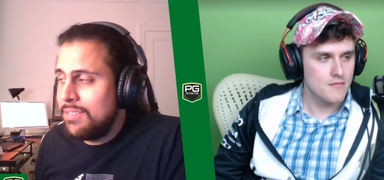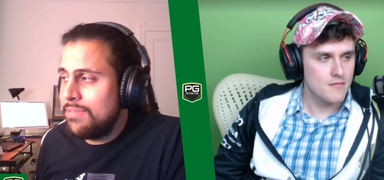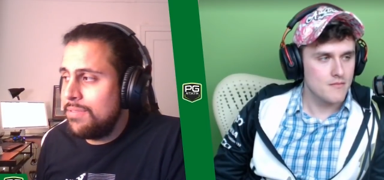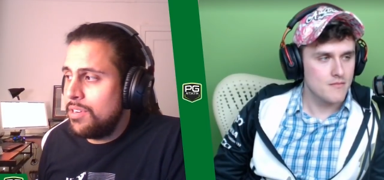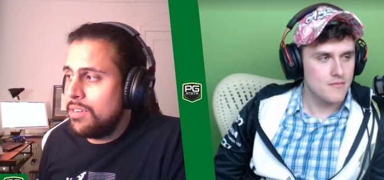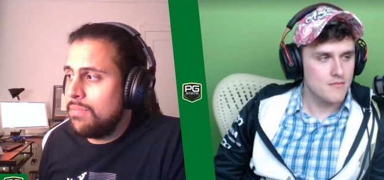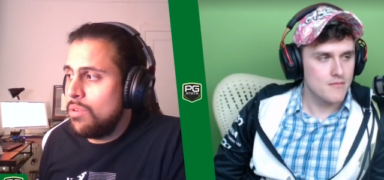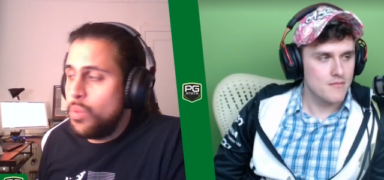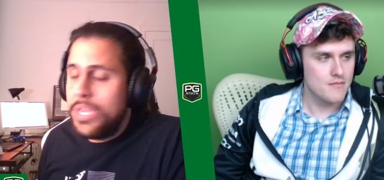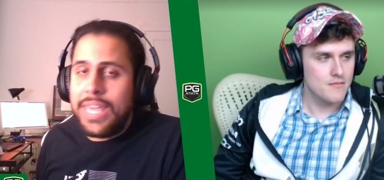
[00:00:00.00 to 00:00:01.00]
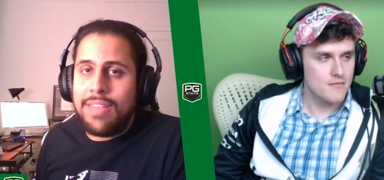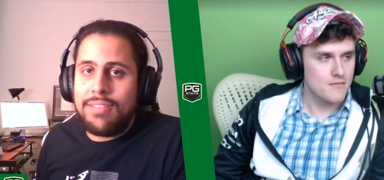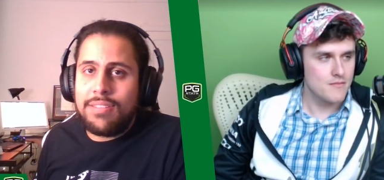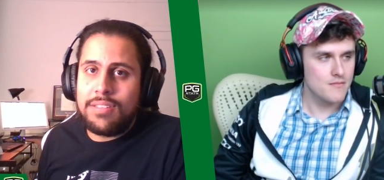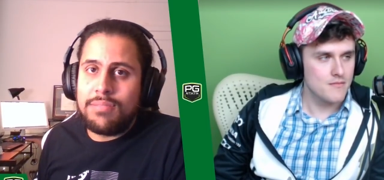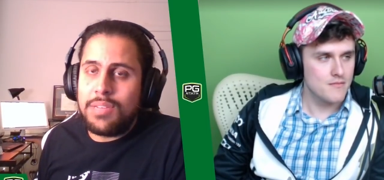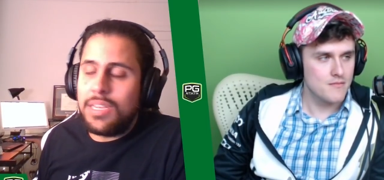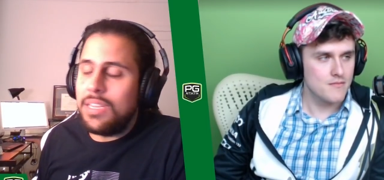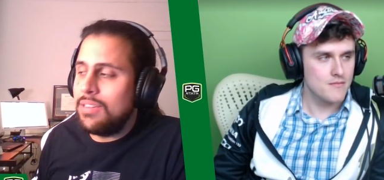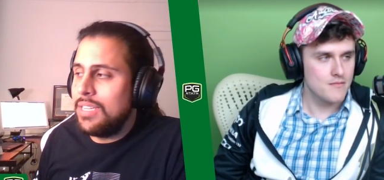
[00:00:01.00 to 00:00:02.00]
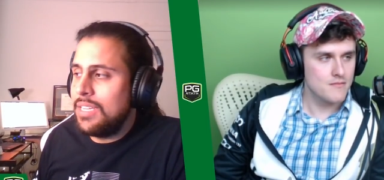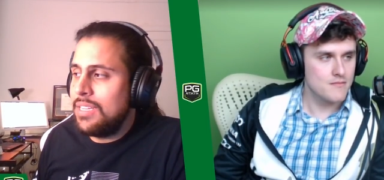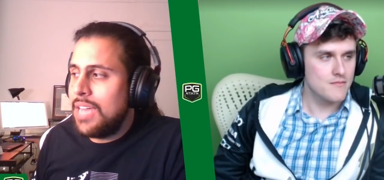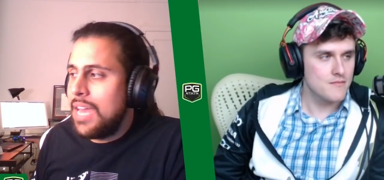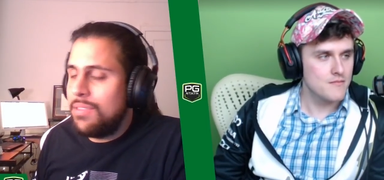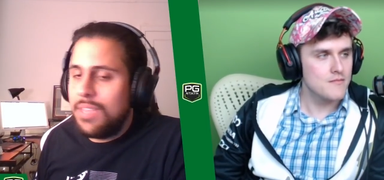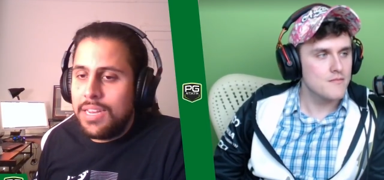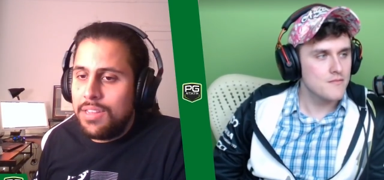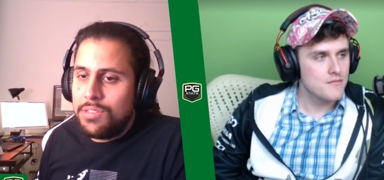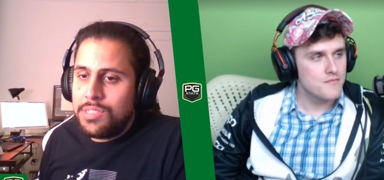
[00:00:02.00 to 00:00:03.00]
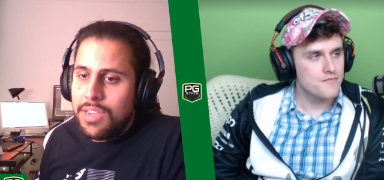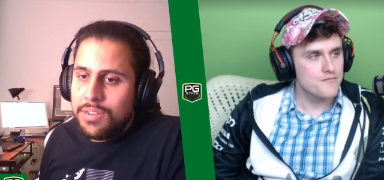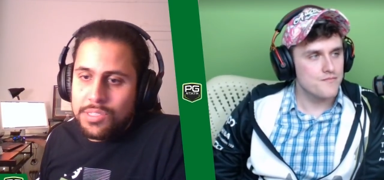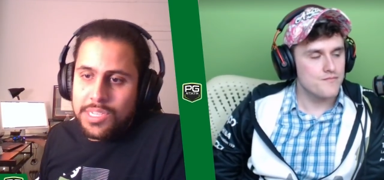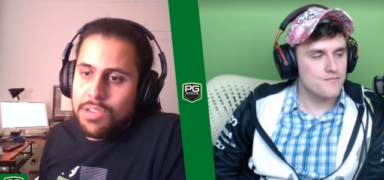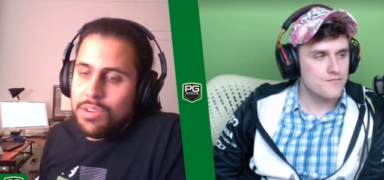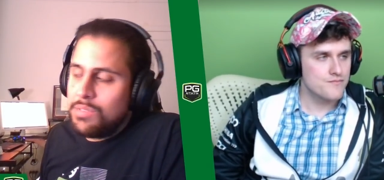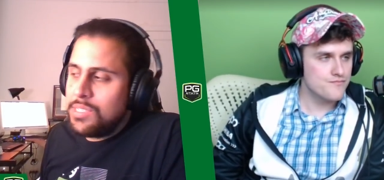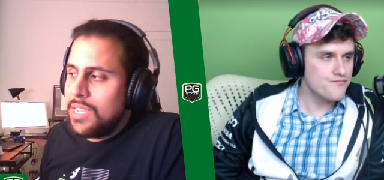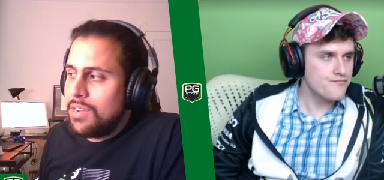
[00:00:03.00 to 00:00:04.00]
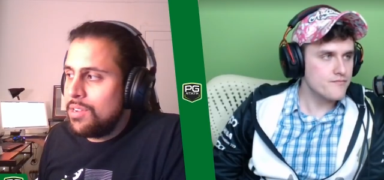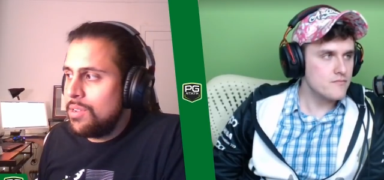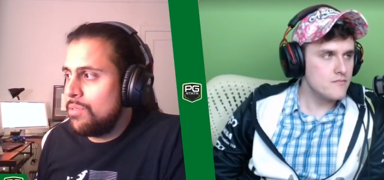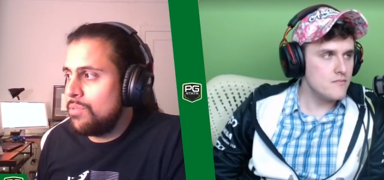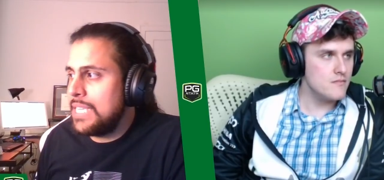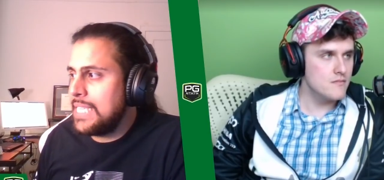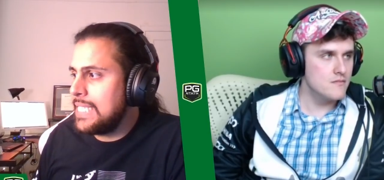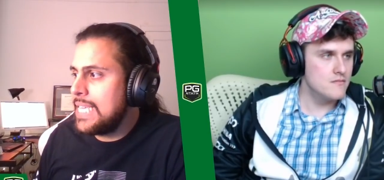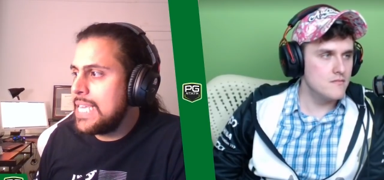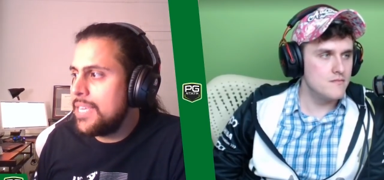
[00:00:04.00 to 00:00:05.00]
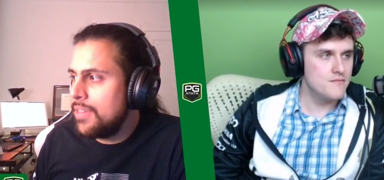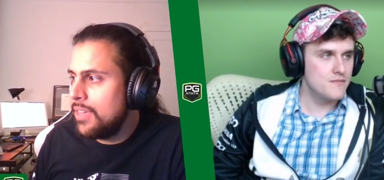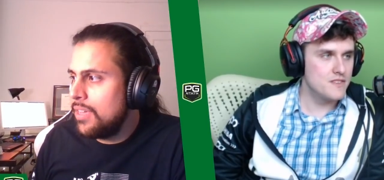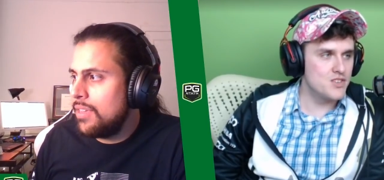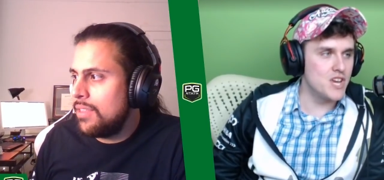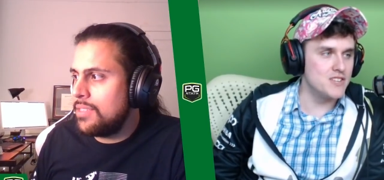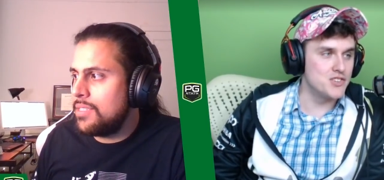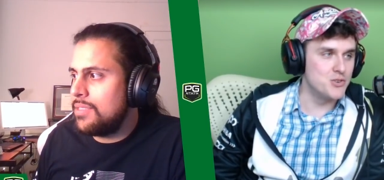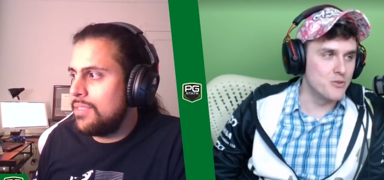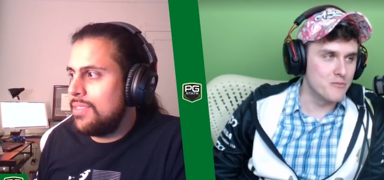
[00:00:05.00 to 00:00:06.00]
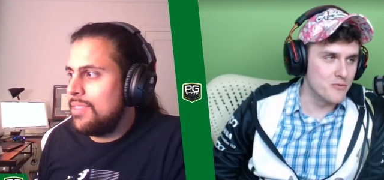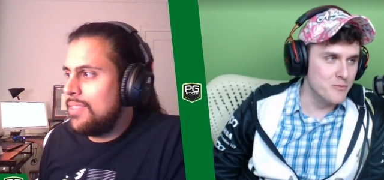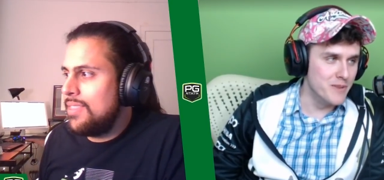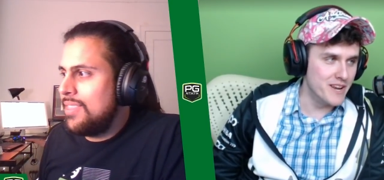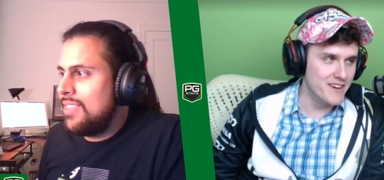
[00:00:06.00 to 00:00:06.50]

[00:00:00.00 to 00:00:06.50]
Speaker 1: for a weekend, but I don't think any of those characters, like Coney was saying, are going to really see.
Speaker 2: Change a dorm room meta.